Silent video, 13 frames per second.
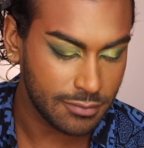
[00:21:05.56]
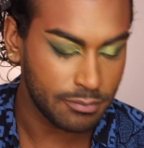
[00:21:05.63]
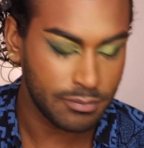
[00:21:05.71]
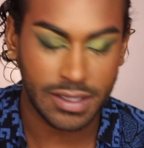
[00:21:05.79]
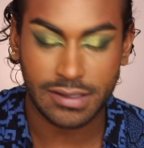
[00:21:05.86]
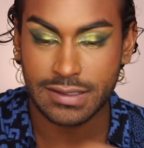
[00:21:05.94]

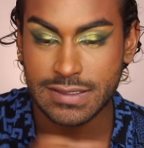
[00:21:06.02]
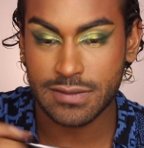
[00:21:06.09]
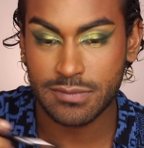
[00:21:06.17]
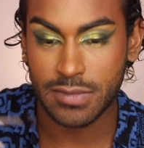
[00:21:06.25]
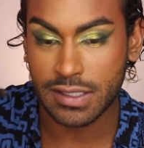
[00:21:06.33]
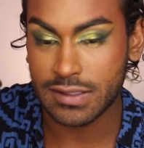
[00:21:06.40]
millions
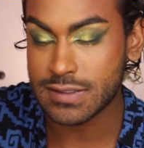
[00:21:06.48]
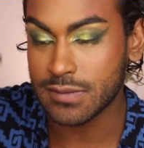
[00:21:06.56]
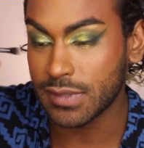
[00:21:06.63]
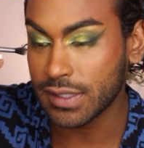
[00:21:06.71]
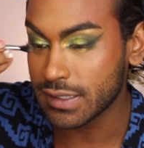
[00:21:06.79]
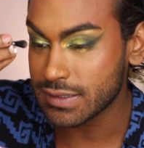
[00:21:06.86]
and millions
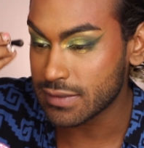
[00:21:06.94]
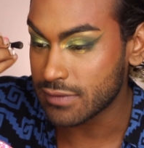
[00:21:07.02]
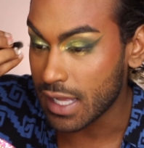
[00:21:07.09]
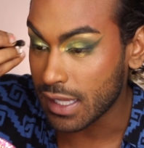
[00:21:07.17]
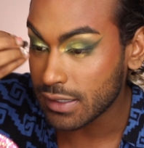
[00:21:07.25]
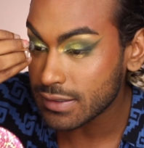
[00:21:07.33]
and millions of
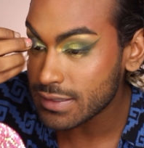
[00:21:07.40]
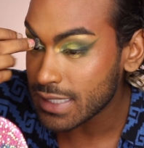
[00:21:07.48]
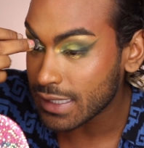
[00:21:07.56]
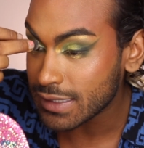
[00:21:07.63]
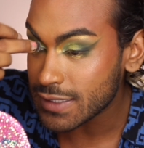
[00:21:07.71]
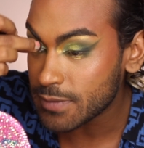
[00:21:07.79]
dollars,
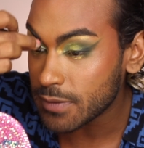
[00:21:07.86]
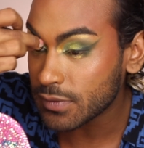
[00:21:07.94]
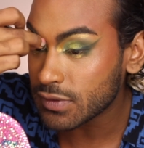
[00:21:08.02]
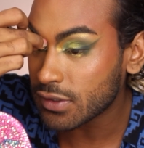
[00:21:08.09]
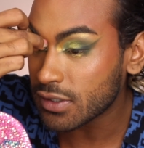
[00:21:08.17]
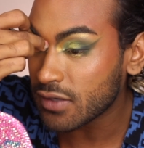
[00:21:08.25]
and these
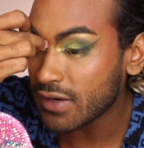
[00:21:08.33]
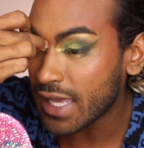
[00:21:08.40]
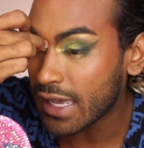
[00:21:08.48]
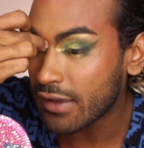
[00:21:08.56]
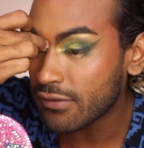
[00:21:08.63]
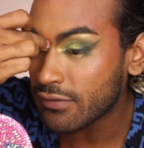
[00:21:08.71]
people don't even
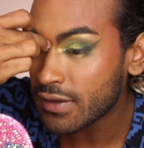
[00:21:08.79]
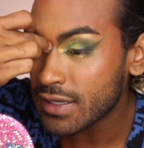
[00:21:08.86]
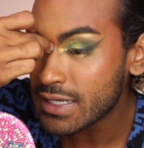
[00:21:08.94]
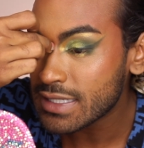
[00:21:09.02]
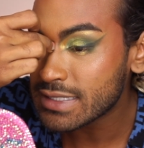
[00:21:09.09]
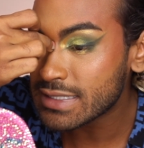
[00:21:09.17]
have
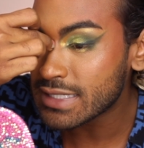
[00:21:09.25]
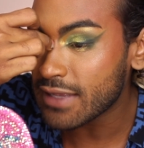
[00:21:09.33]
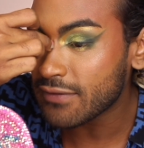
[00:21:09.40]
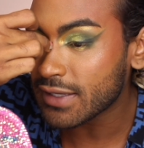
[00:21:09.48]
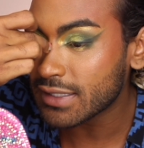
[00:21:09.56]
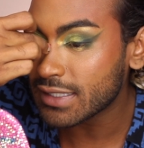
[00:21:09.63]

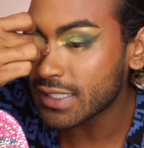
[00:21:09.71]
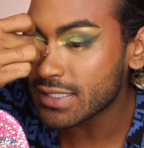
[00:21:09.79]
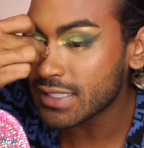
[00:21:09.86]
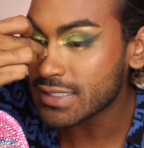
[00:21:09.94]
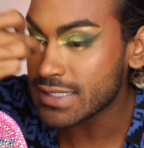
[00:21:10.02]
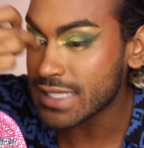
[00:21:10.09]
safe
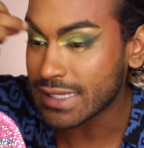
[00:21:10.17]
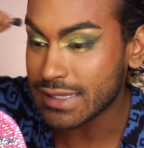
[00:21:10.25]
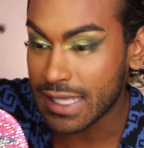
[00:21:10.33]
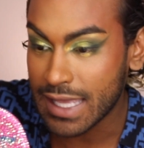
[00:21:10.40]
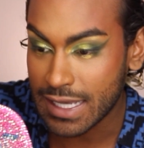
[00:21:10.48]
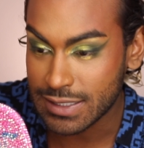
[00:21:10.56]
conditions that
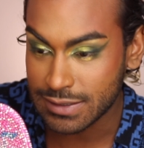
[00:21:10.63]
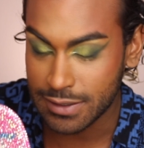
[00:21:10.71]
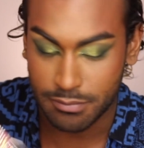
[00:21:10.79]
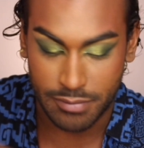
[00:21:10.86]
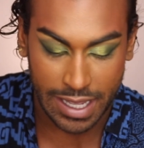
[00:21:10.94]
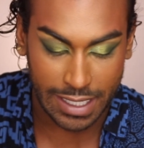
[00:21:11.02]
they
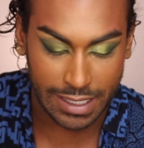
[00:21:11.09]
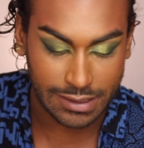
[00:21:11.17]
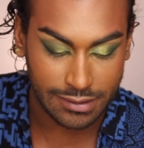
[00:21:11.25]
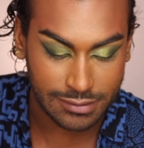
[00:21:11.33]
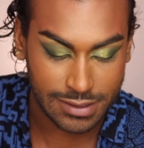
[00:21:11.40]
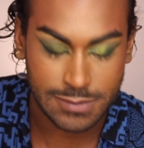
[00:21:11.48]
actually
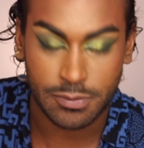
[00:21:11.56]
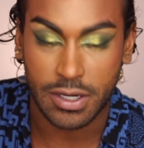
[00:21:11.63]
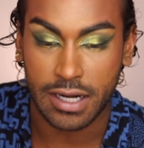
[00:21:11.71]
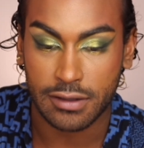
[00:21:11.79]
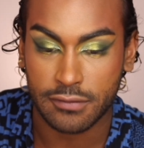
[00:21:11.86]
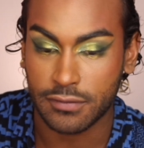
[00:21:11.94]
mine this
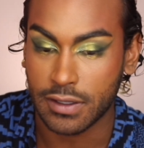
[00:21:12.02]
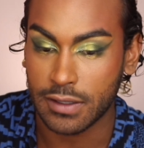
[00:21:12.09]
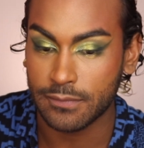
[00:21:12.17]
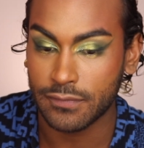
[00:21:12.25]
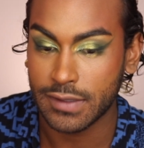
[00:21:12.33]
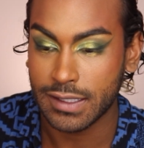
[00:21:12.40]
product
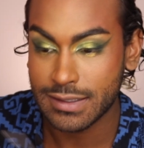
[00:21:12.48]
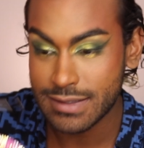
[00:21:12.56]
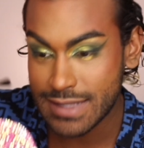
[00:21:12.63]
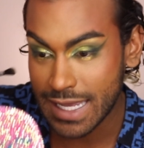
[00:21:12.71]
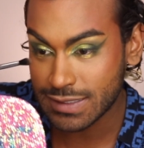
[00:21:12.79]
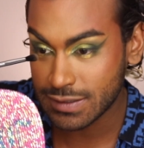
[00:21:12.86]
from.
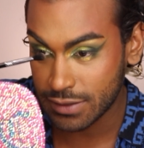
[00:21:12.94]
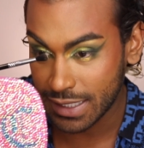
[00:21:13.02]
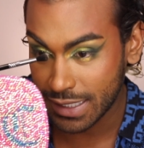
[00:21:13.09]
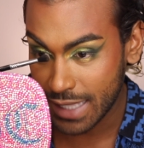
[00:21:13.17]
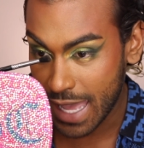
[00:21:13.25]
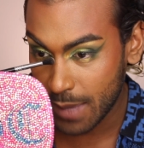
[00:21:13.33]
That's
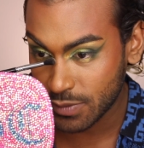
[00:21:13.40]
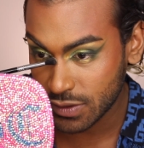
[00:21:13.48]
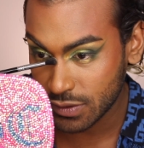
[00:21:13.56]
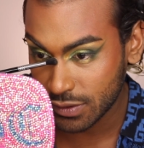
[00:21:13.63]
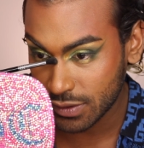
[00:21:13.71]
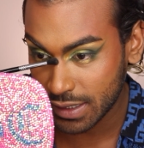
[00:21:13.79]

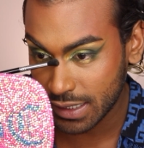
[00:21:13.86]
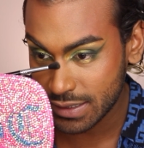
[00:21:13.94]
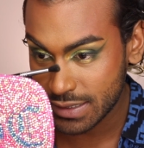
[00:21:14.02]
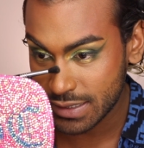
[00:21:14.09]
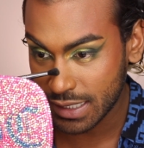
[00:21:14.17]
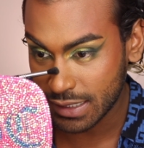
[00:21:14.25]
absolutely
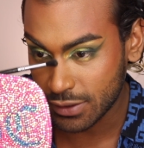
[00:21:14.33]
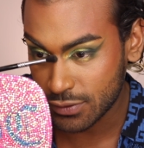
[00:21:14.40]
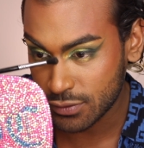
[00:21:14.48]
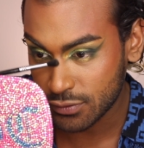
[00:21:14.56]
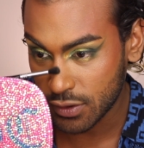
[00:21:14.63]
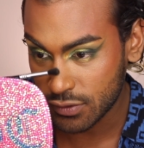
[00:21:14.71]
insane and
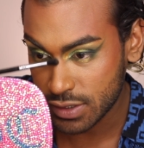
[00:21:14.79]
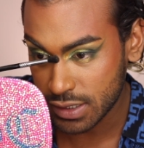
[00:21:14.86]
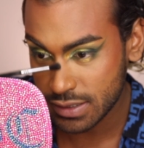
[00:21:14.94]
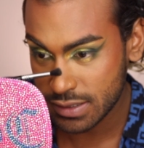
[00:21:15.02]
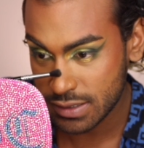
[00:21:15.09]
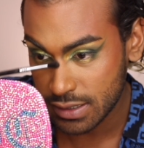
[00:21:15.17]

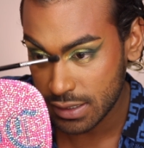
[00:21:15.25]
atrocious.